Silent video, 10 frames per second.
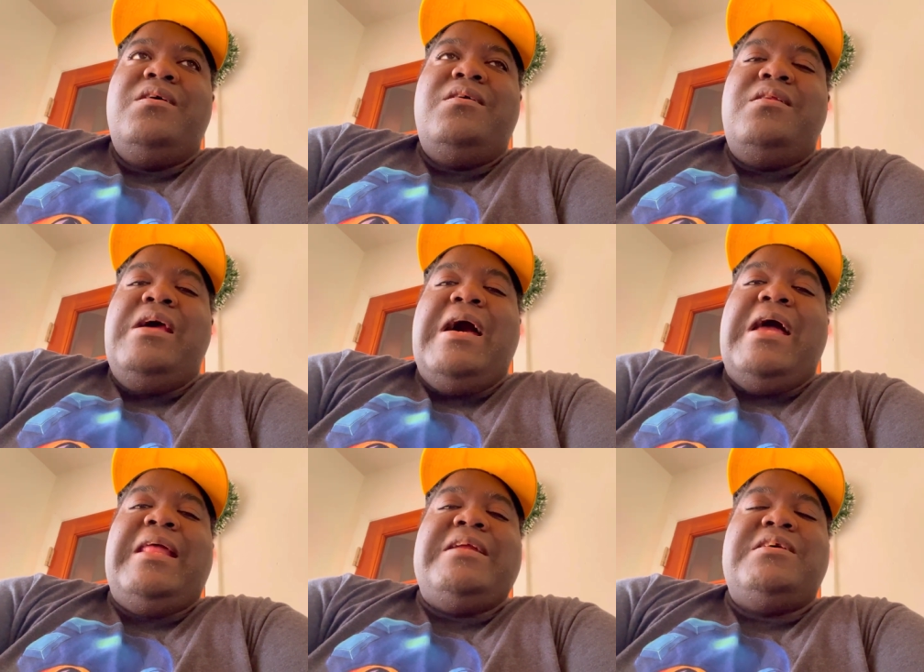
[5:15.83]
nah, I
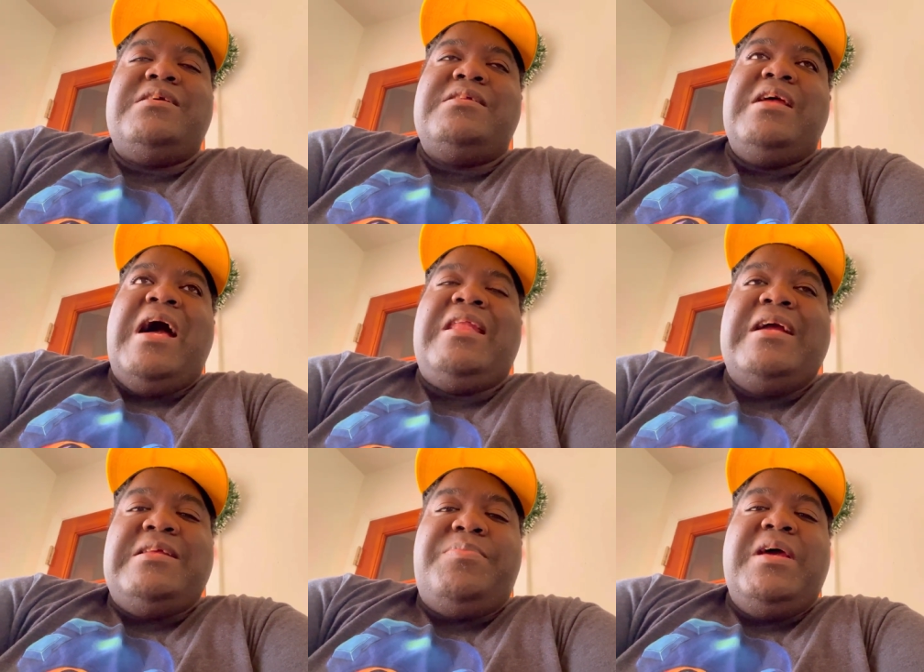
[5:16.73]
like
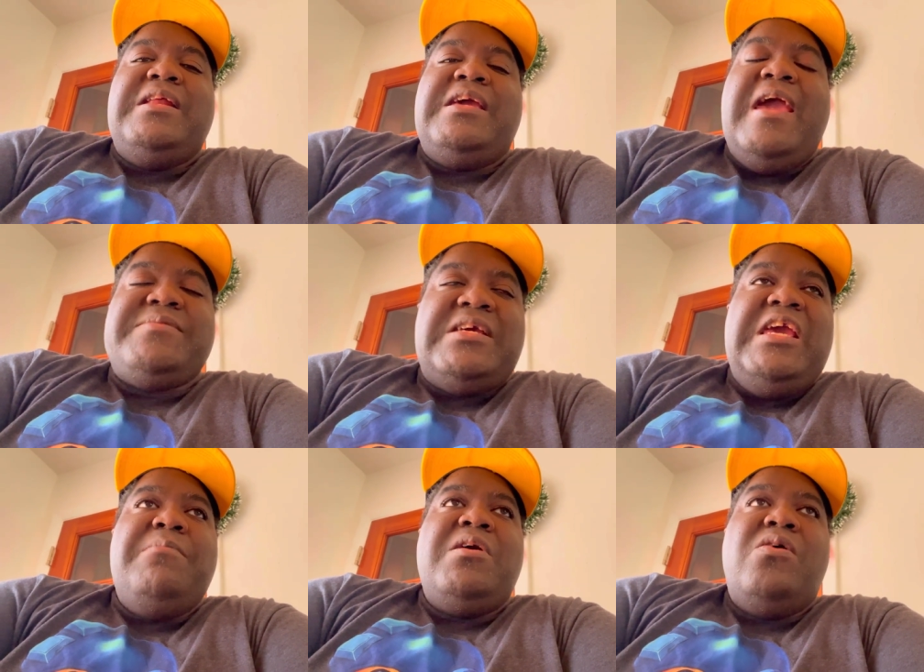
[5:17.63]
to play the games and
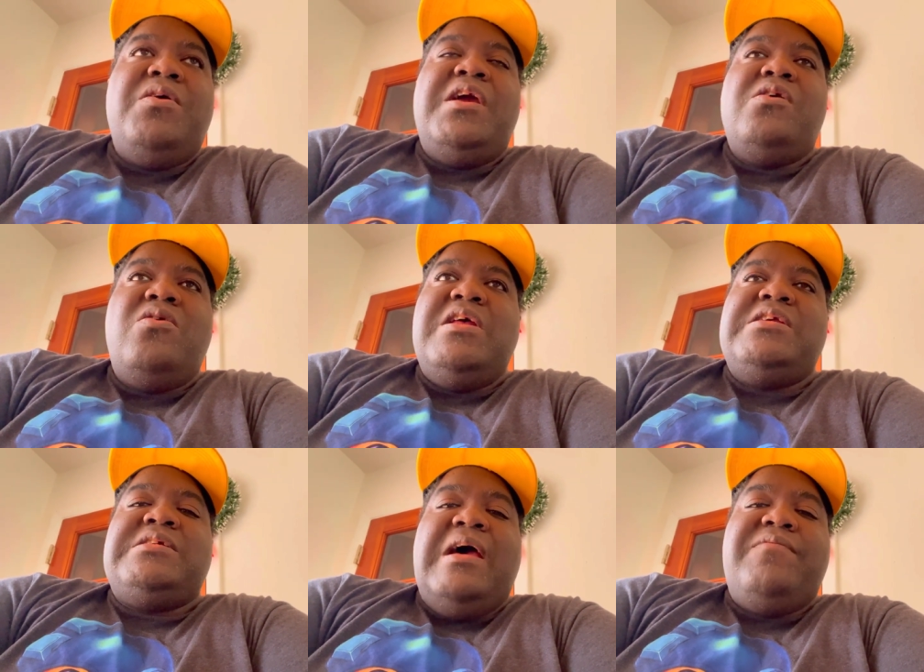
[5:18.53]
keep going and going and
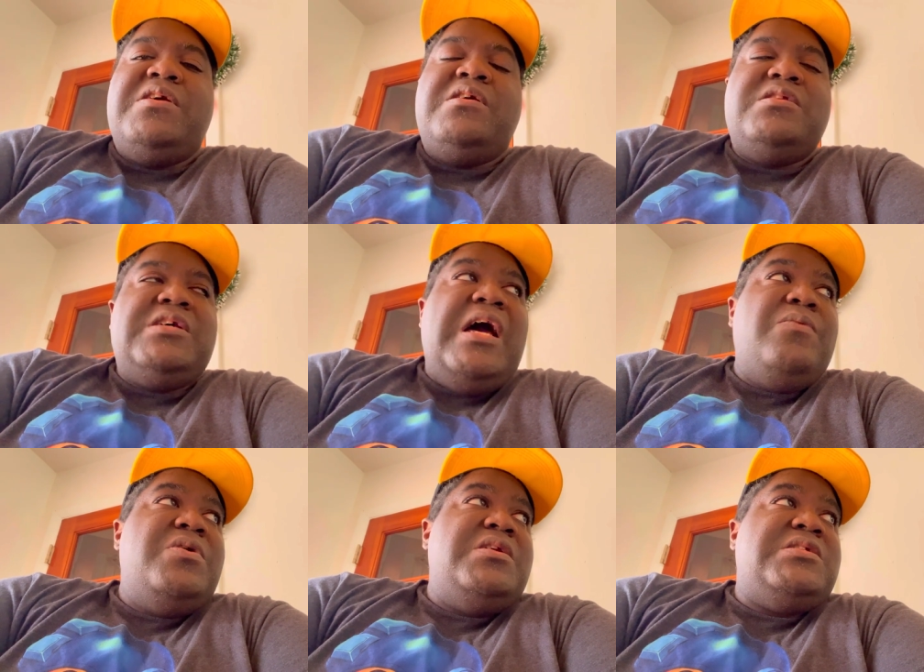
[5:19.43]
just having a good time
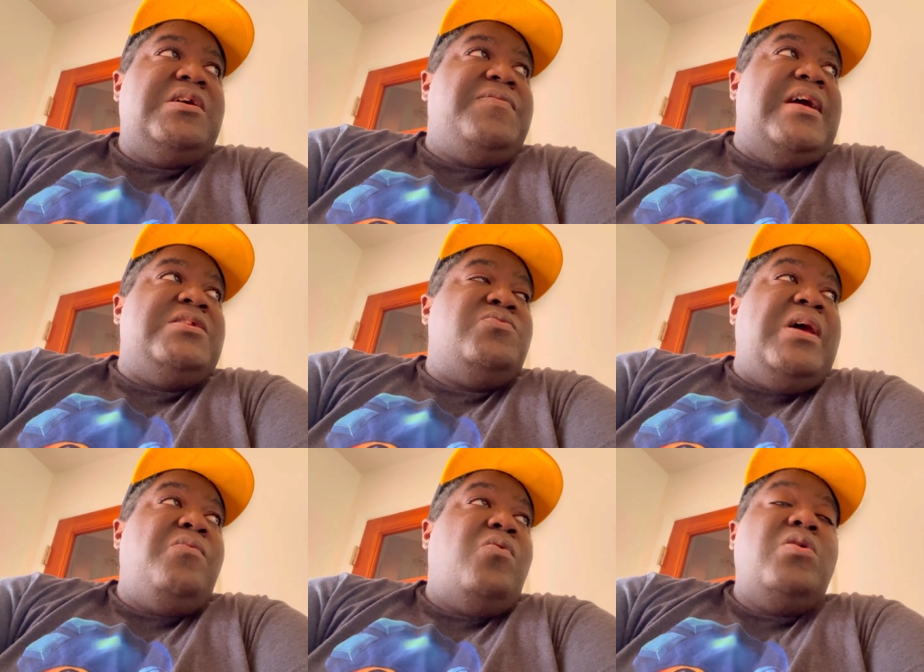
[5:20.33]
with it and stuff. That
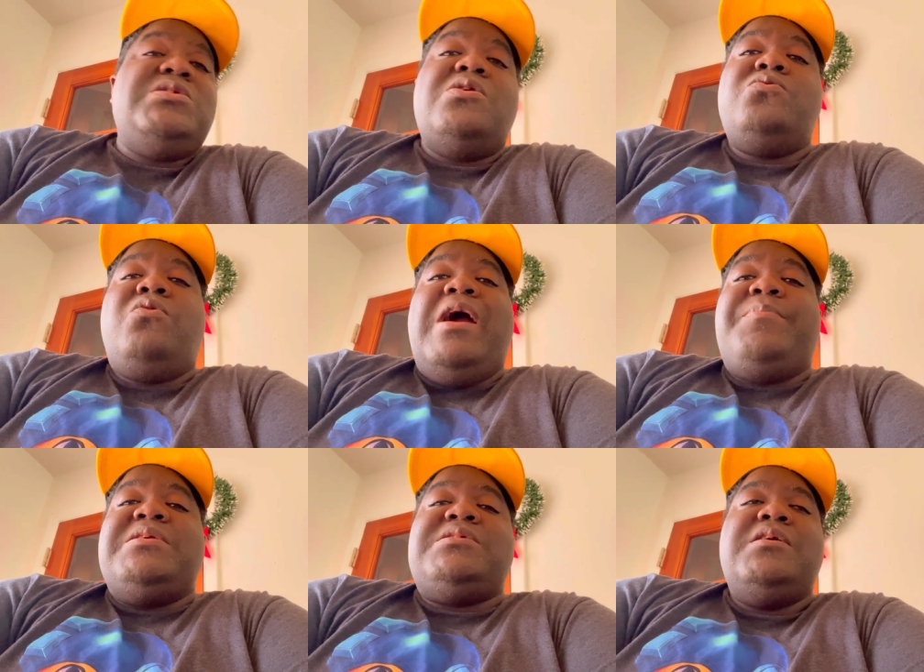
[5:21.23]
Warzone
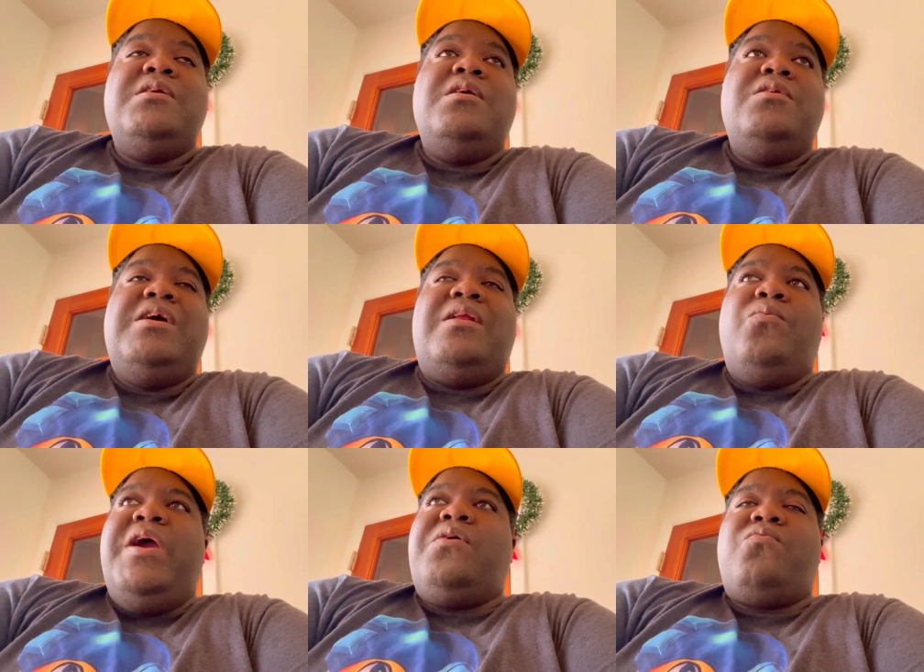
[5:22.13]
crap is you got to
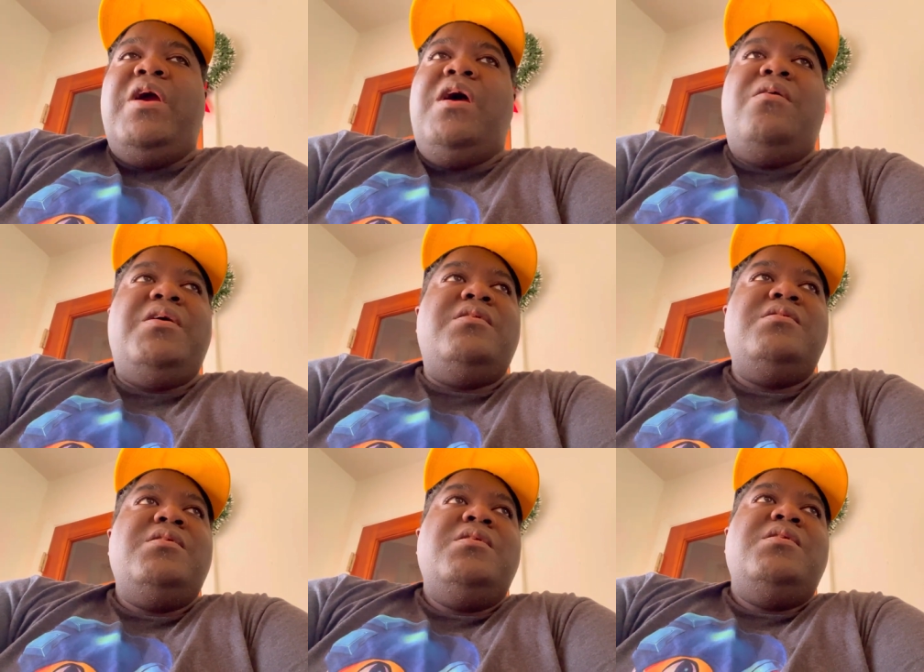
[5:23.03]
wait around and
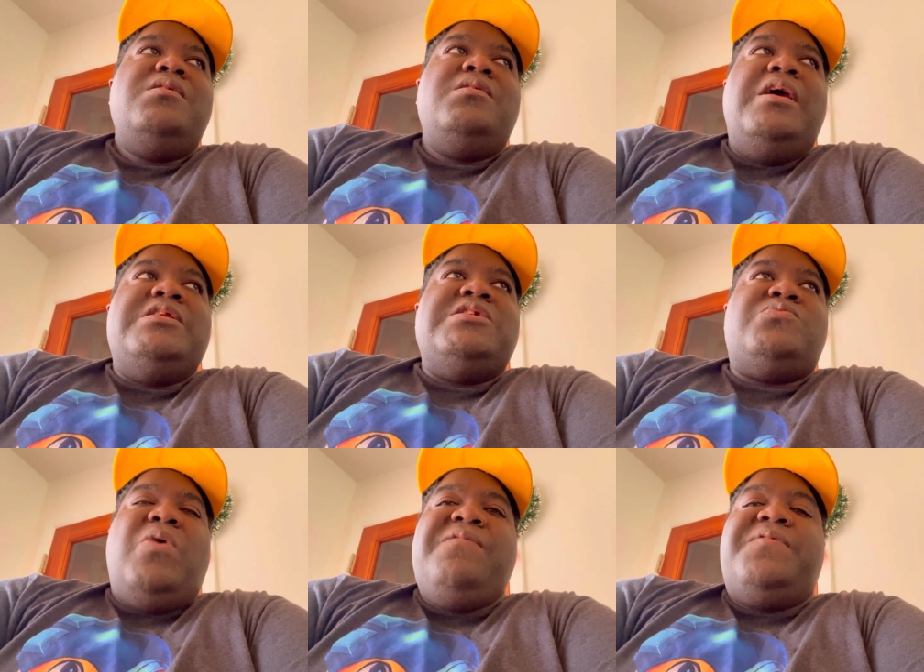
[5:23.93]

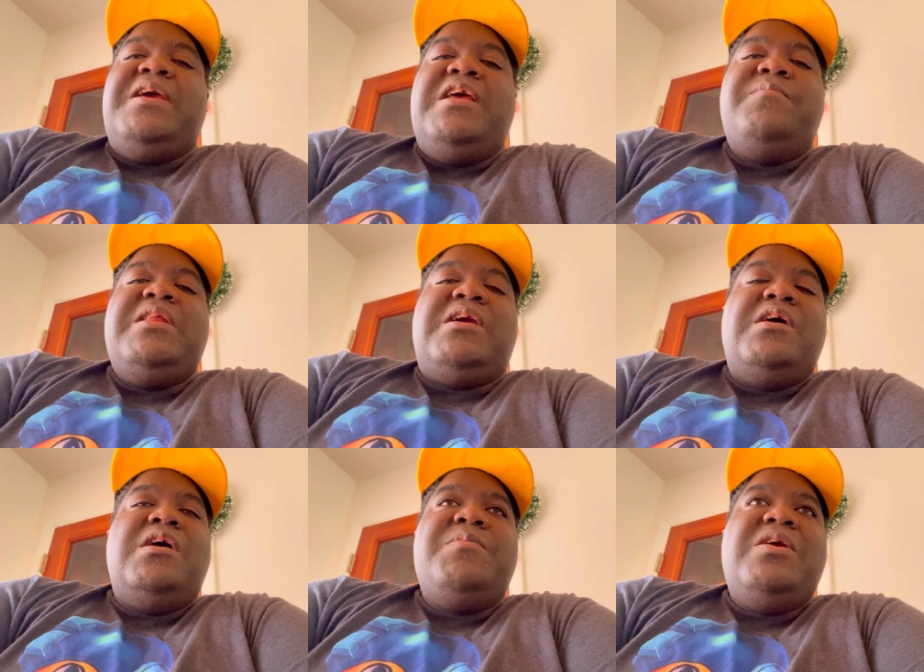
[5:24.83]
just wait for the enemy to
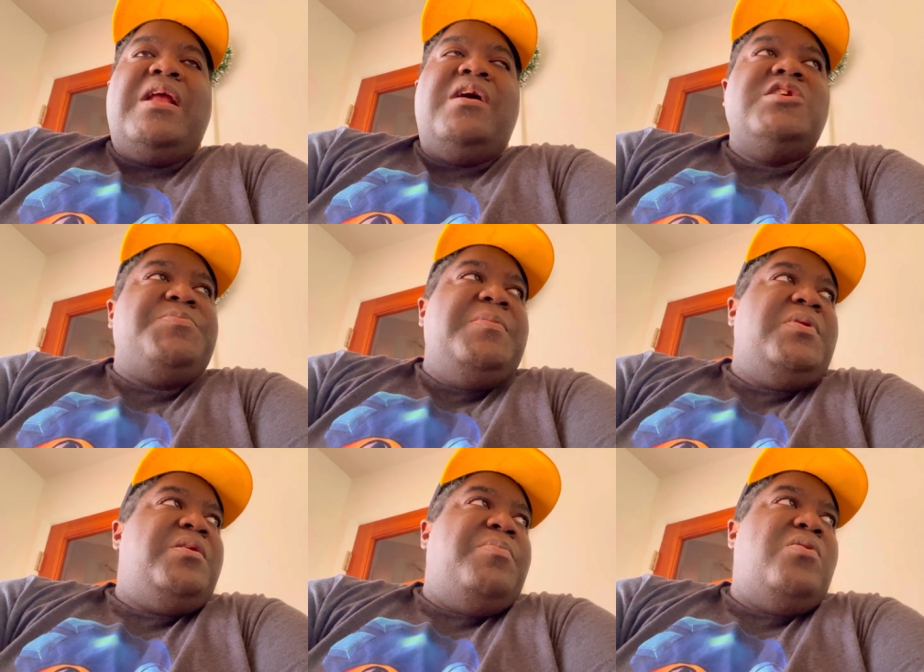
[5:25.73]
come. You got 100
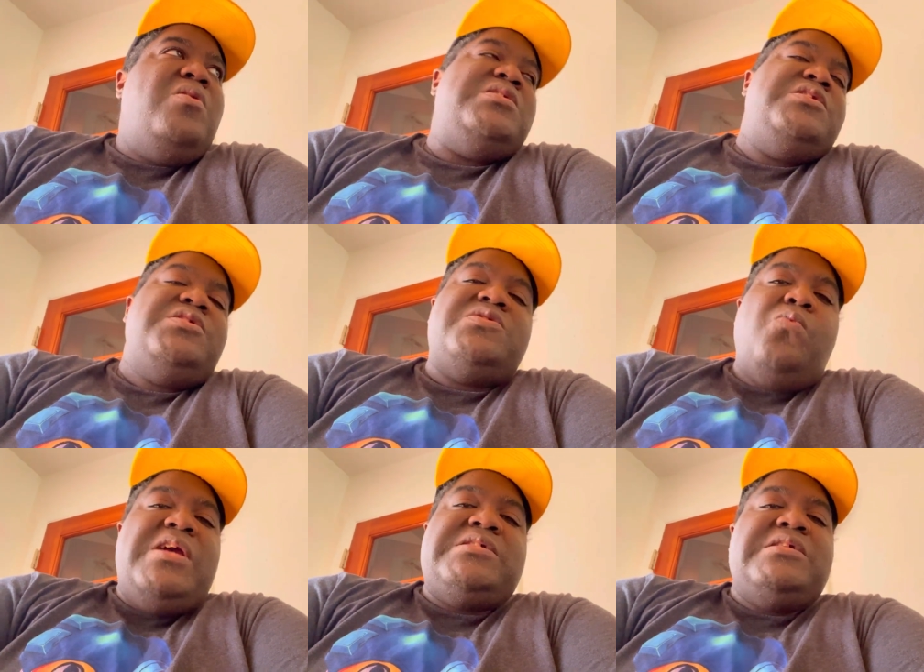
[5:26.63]
people on the boards and you just
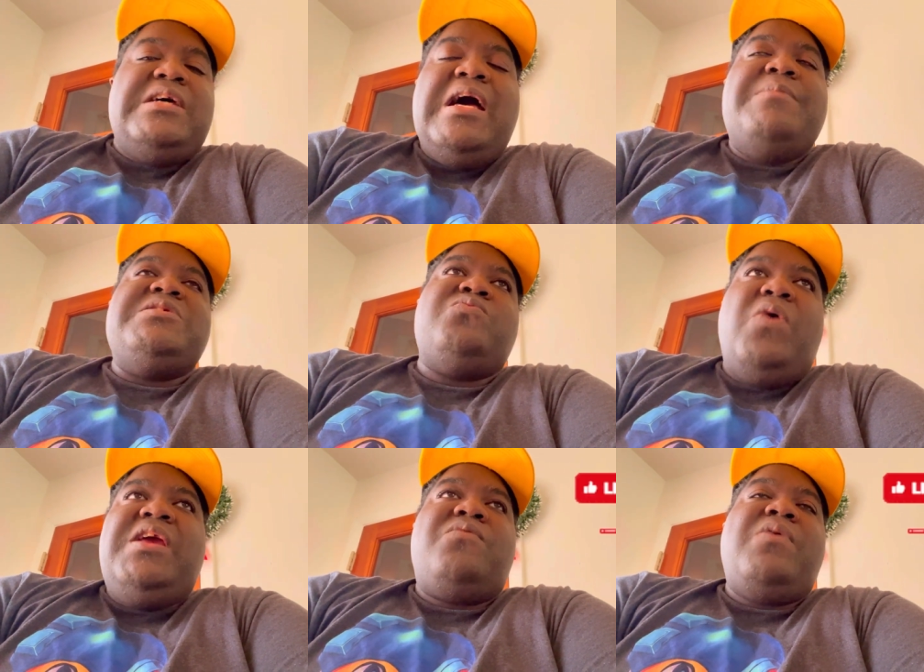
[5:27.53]
wasting time, just
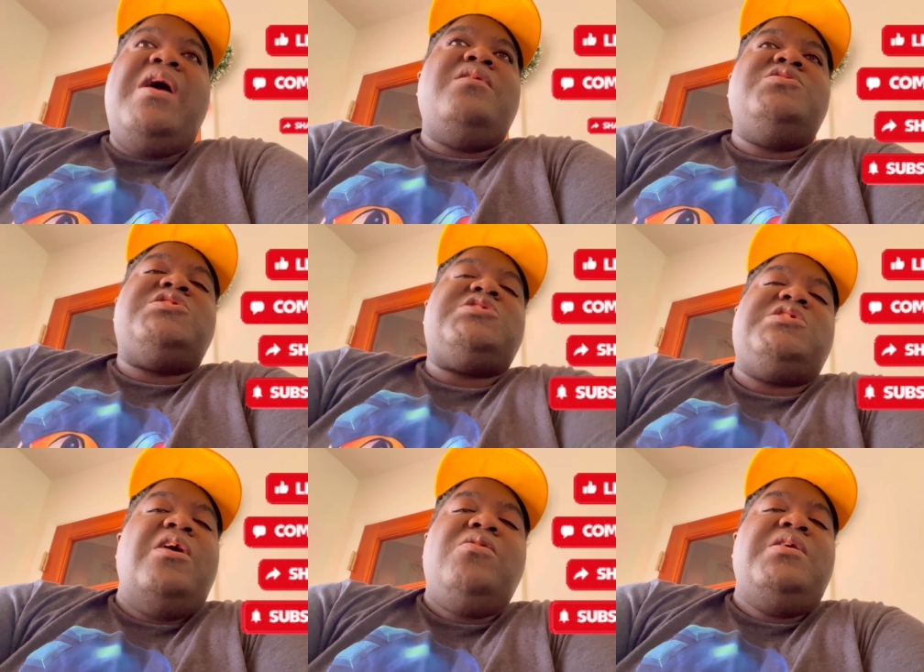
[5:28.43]
waiting around and just
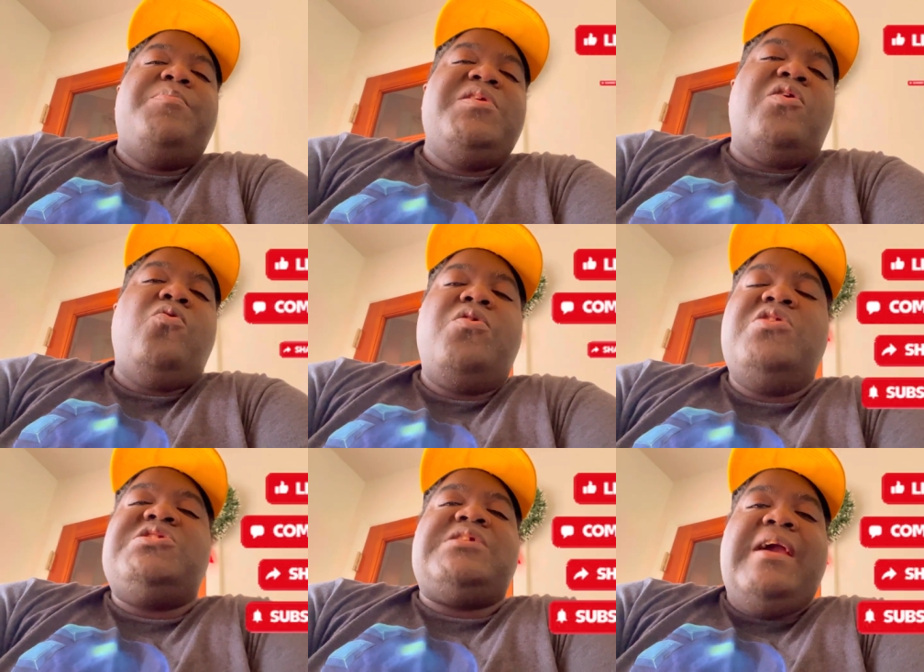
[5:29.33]
snuggling up in the corner
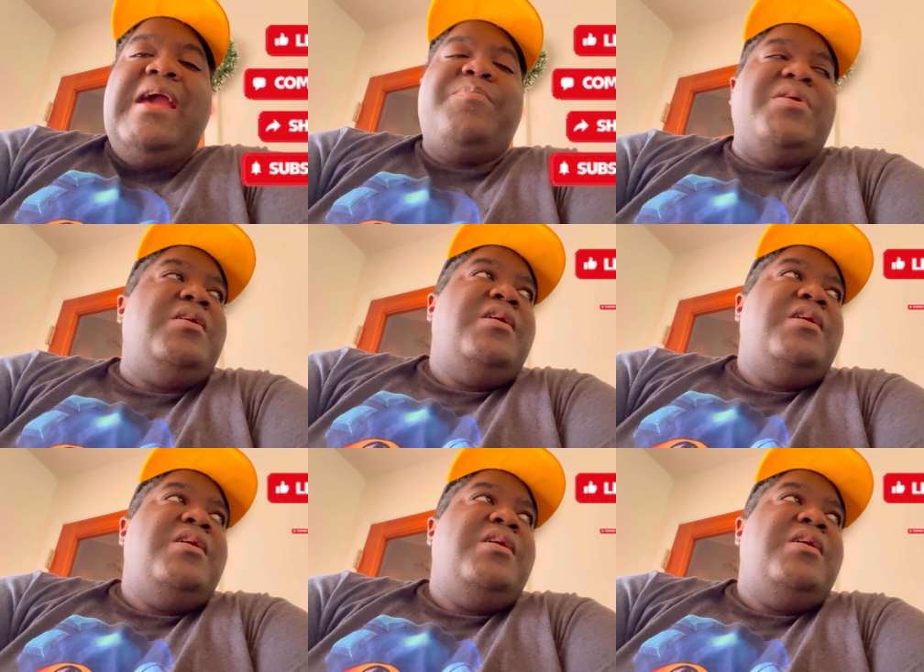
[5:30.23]
and just camping.